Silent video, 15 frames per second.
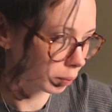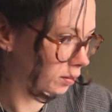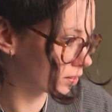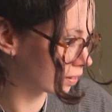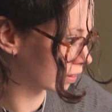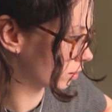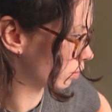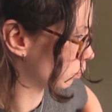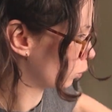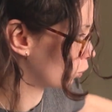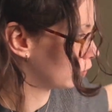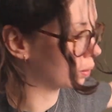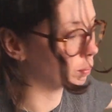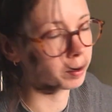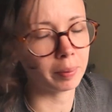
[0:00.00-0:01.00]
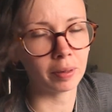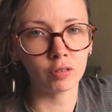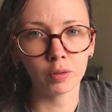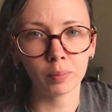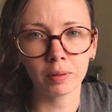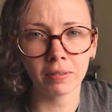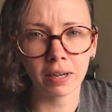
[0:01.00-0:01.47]
but since moving my
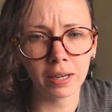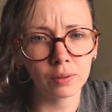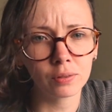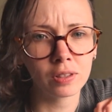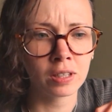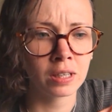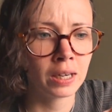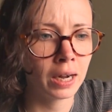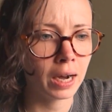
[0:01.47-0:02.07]
bedroom around,